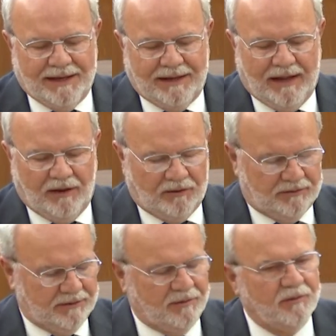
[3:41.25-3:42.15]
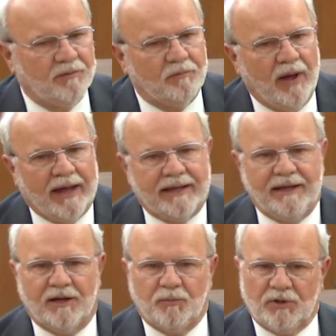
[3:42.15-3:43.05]
Now,
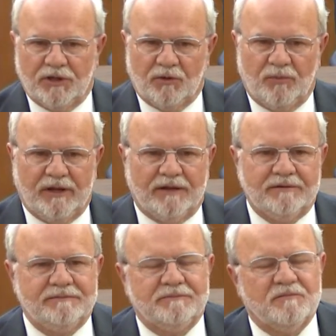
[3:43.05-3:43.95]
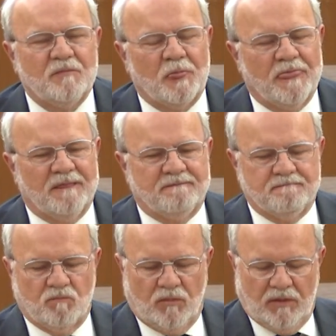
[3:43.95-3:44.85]
backing up a little bit,
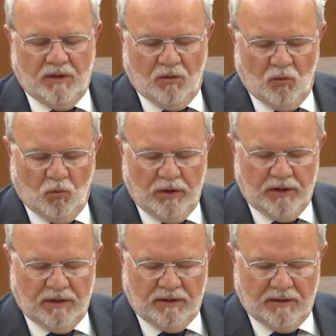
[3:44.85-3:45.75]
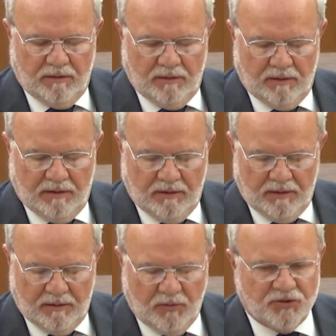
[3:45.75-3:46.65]
with
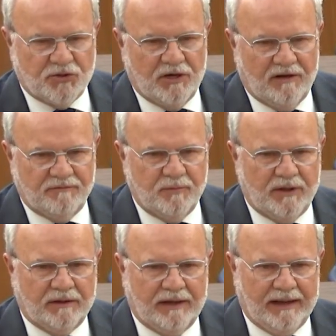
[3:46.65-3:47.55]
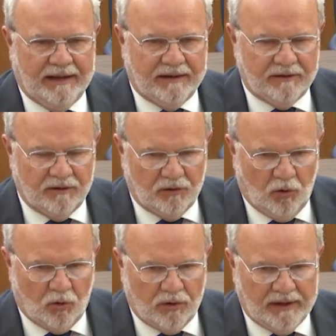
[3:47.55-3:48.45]
Mr. Huffman and
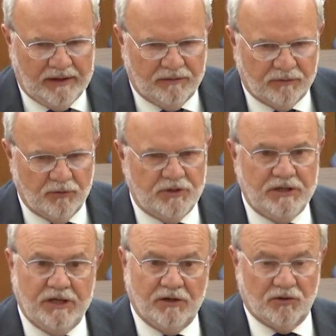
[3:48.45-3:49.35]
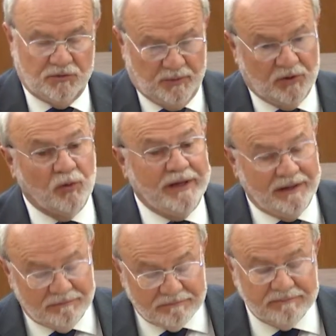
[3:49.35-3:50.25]
Lori through the years
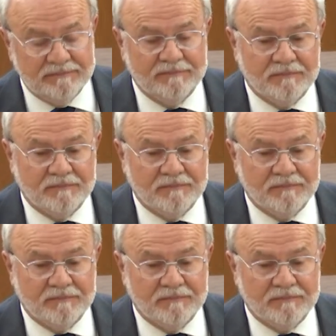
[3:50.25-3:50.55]
between